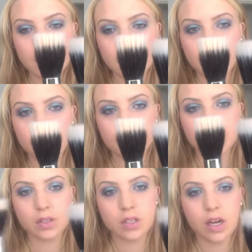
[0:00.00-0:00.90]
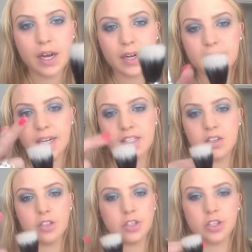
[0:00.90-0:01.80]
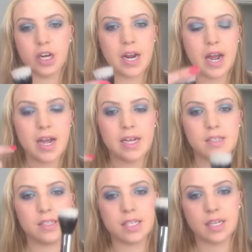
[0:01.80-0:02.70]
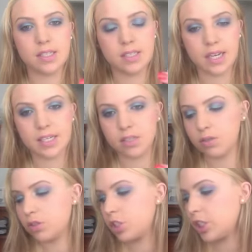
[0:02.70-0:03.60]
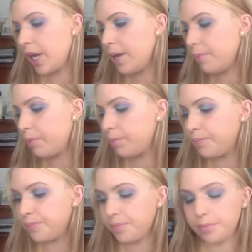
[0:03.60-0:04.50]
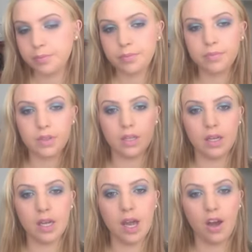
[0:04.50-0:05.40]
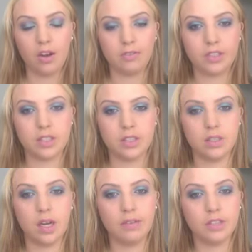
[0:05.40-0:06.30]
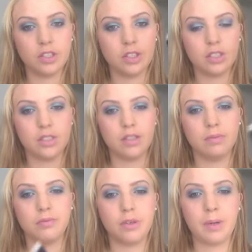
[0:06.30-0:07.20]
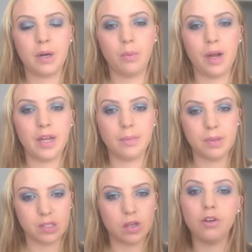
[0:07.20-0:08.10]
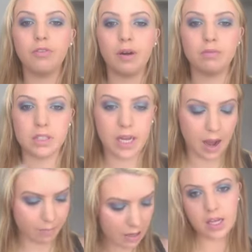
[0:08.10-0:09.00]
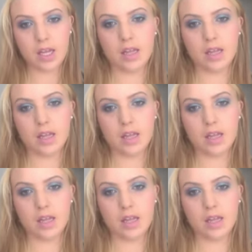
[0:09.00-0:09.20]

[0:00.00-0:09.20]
That's what it looks like. It has no stray hairs, stays in good shape. I've used them for about a week, but so far I'm really happy.